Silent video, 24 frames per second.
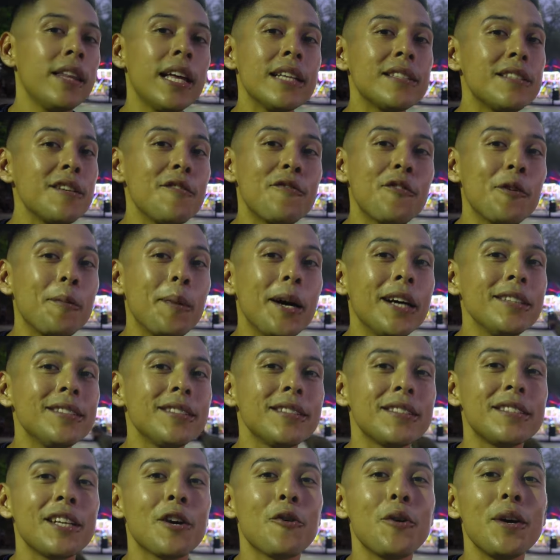That's it from us.
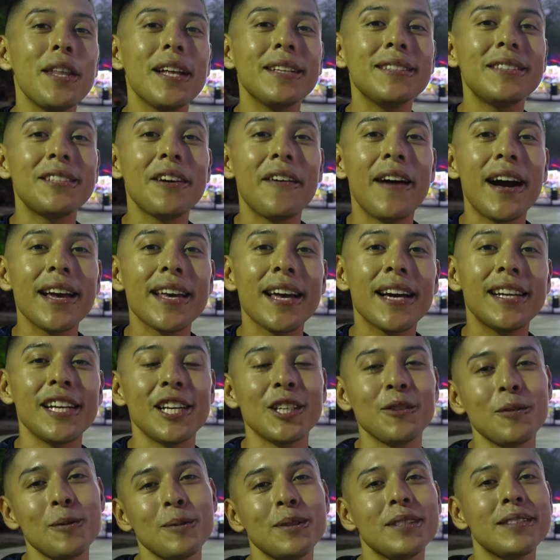Se cuidan, se bañan y
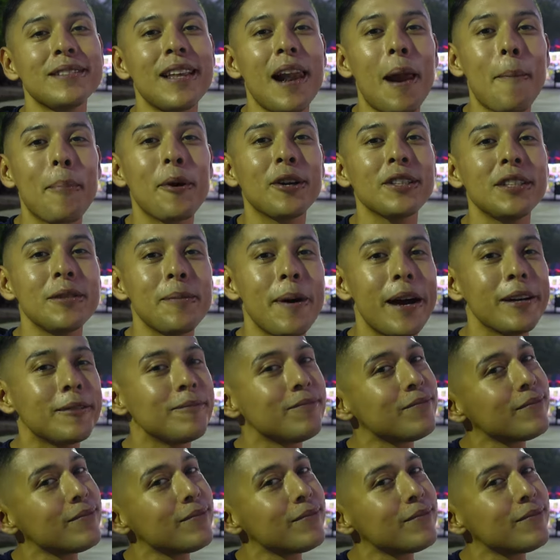nos vemos hasta la próxima.